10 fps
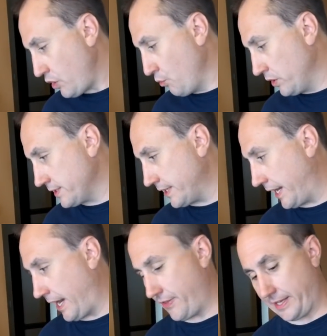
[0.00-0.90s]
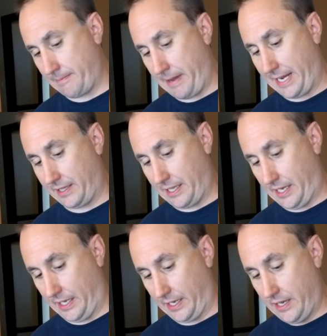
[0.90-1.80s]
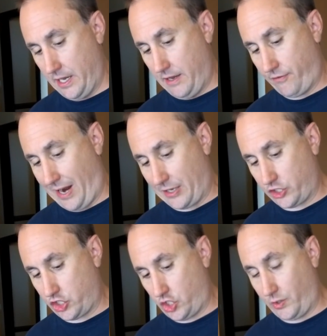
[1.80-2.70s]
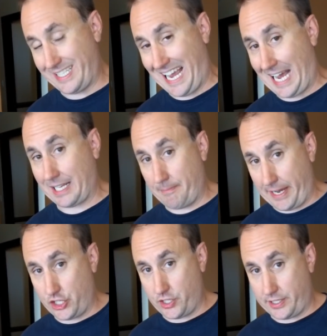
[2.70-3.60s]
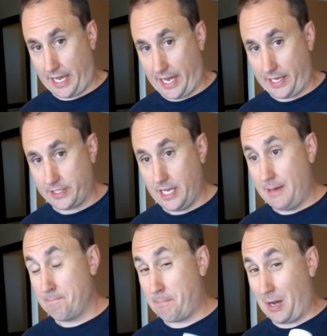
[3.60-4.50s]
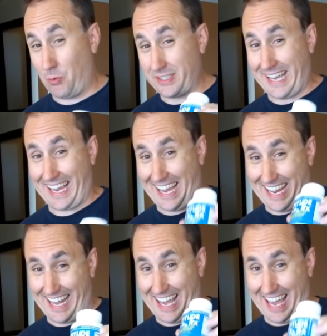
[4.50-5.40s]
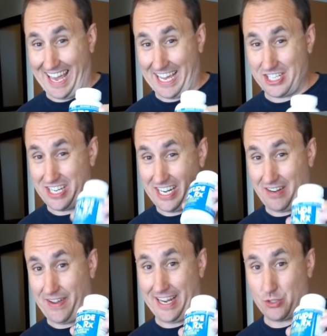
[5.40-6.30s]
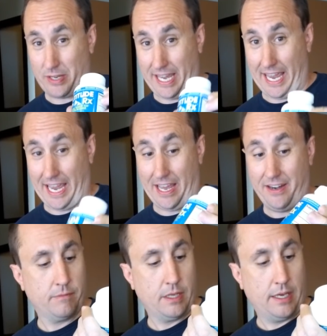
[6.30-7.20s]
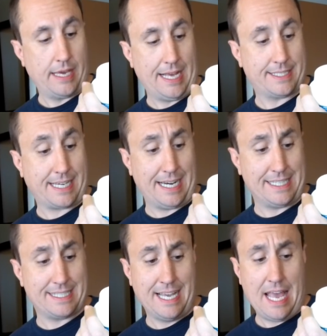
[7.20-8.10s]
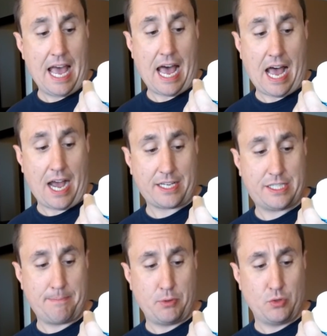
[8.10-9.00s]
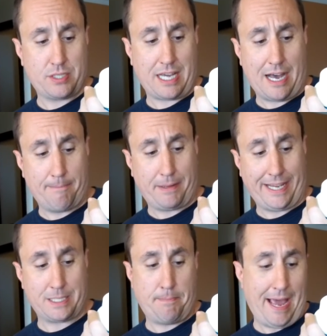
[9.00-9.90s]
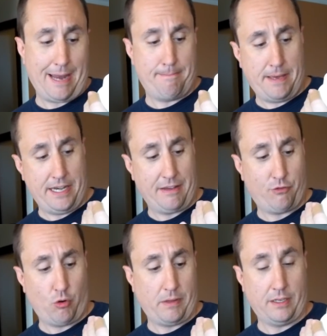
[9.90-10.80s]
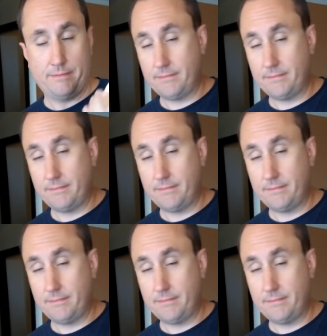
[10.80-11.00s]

We'll see. I think the main thing for altitude is acclimation days, but we'll take any edge, any advantage we can. Yeah, it's got its OxyBoost complex patent pending formula.